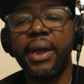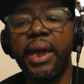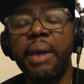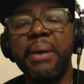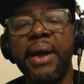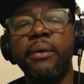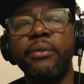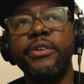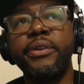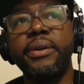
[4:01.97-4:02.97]
came
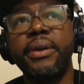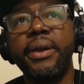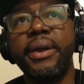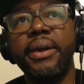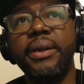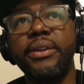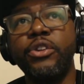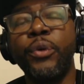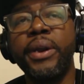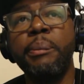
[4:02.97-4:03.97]
out
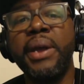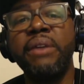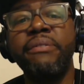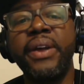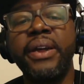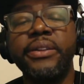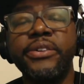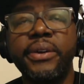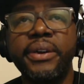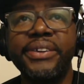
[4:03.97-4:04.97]
during the main event
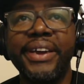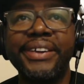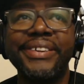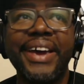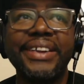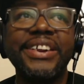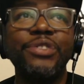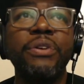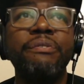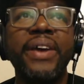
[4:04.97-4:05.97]
to exact his
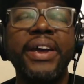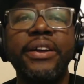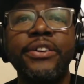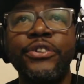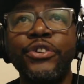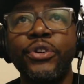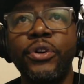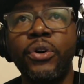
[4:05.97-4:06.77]
revenge